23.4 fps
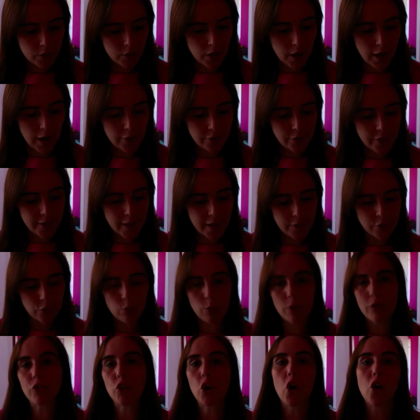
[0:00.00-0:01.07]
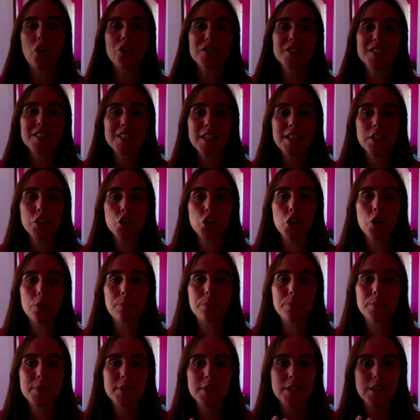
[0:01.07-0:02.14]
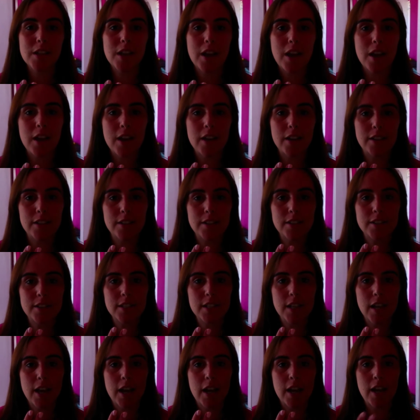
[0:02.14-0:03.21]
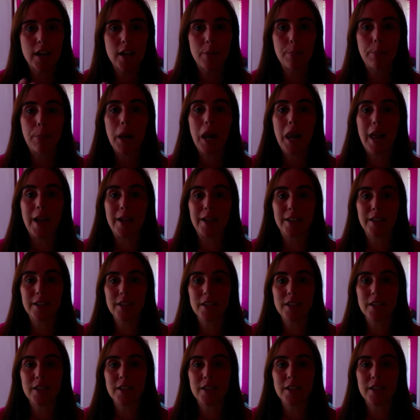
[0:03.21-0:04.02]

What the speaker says: And then we've got sit-ups and plank